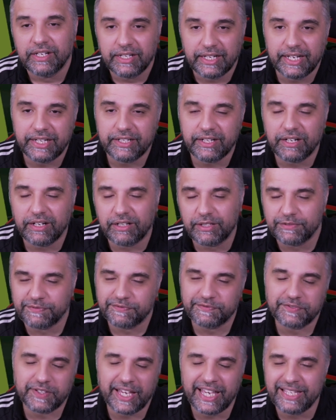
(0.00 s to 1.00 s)

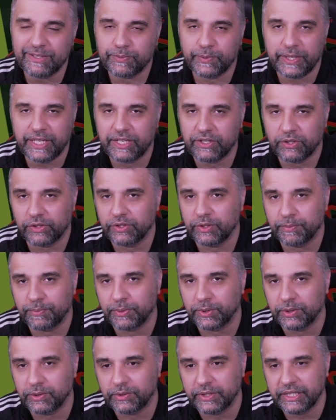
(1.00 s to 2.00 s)
Lindelof, he's weak on the
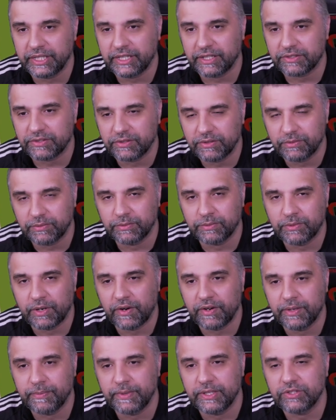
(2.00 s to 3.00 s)
ball. He doesn't
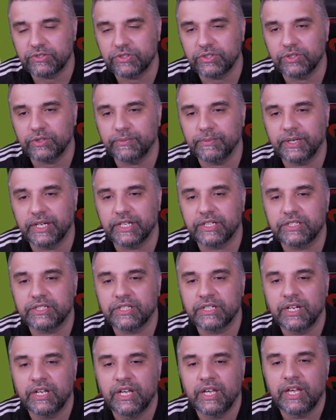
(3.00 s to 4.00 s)
worry me too much.